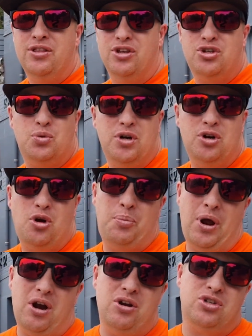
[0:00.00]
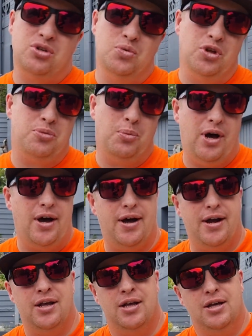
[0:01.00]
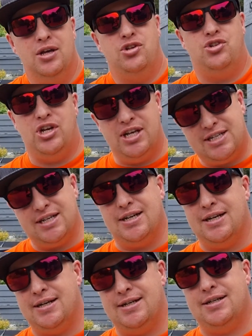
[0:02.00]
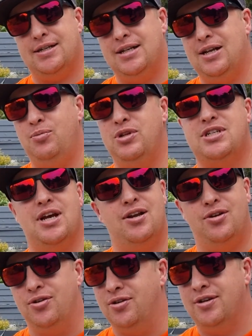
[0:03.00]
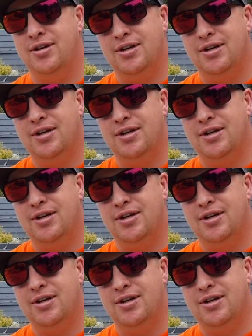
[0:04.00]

This one, in comparison with my Jetta, let me tell you,